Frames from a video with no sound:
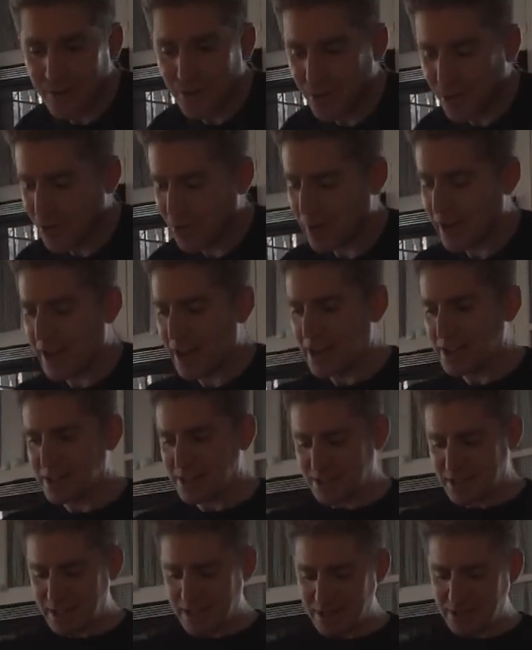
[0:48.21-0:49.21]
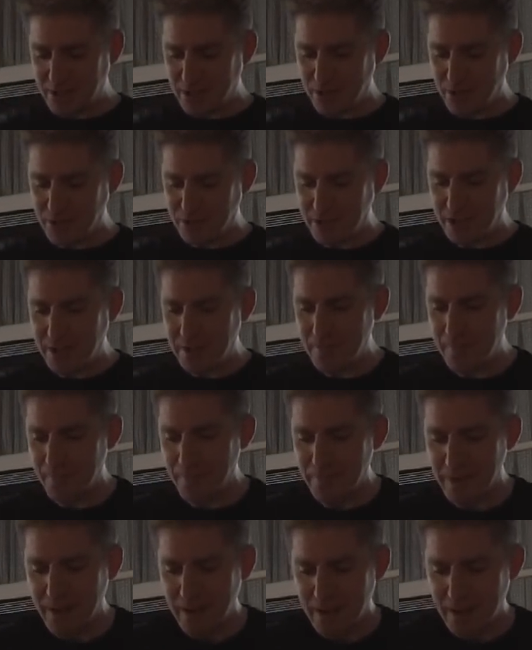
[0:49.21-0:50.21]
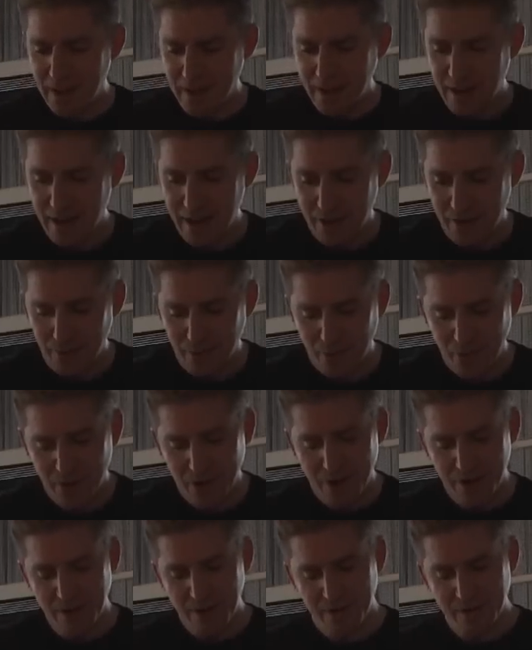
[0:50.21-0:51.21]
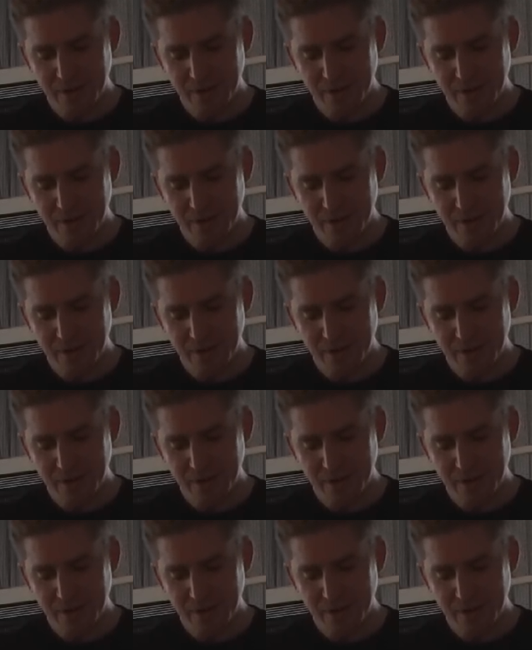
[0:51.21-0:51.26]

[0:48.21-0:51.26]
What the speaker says: whole anise seeds goes in, and 1